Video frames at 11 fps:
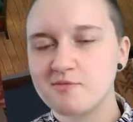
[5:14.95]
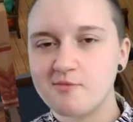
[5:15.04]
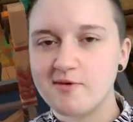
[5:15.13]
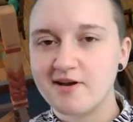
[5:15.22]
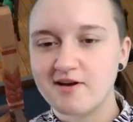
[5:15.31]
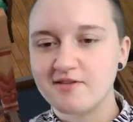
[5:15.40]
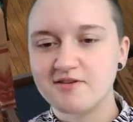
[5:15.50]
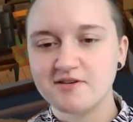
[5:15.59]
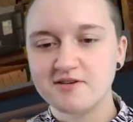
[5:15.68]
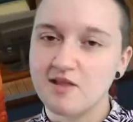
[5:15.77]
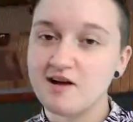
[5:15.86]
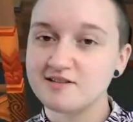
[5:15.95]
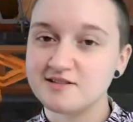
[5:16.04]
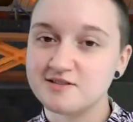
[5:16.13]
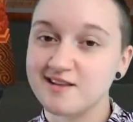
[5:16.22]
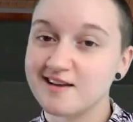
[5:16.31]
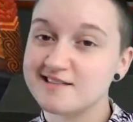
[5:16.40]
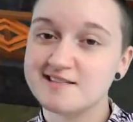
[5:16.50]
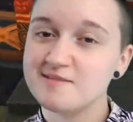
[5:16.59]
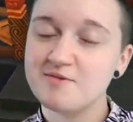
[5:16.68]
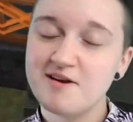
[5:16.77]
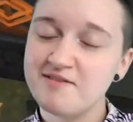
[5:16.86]
what other lots you'd like to
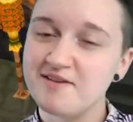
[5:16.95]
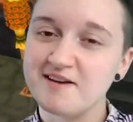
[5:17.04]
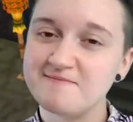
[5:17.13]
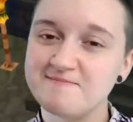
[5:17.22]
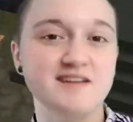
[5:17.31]
see me renovate.